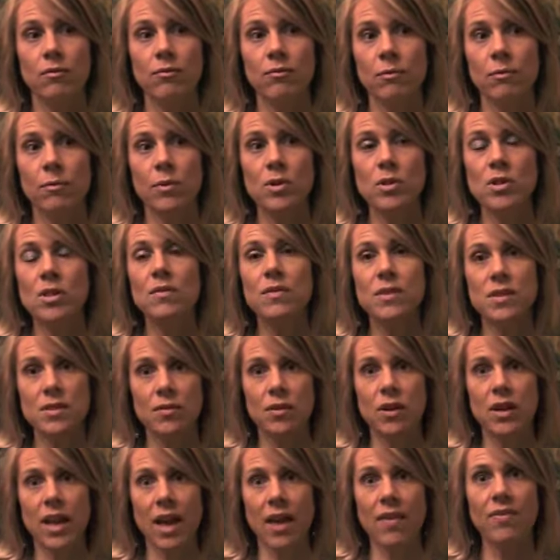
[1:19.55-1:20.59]
most of us
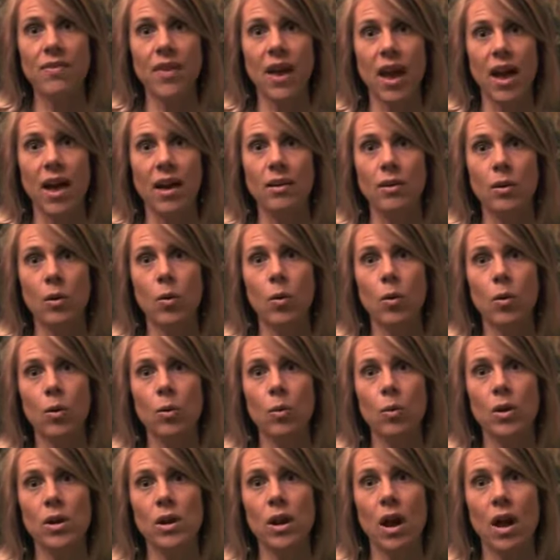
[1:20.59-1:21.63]
forget that, or
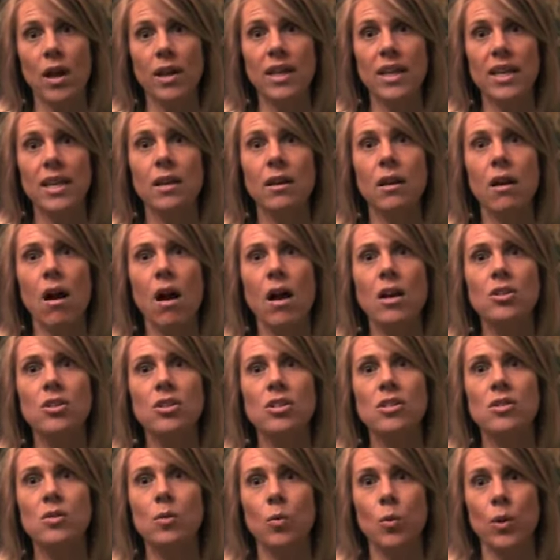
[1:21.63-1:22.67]
we're not in
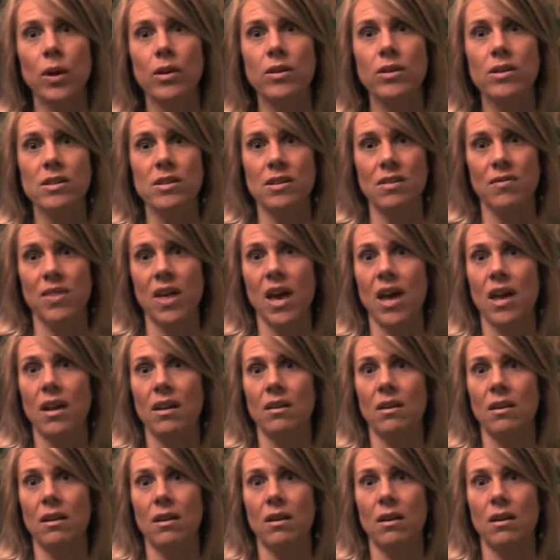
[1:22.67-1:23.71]
conscious awareness of that
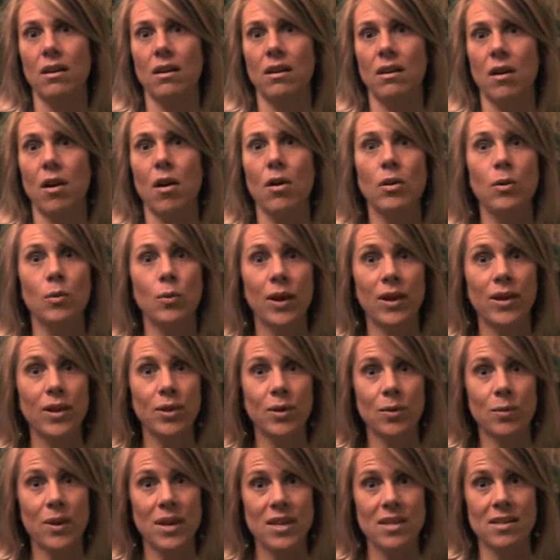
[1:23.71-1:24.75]
on a regular
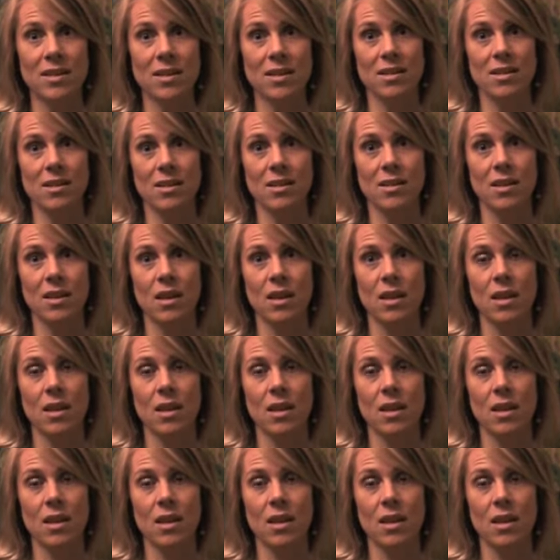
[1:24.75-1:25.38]
basis.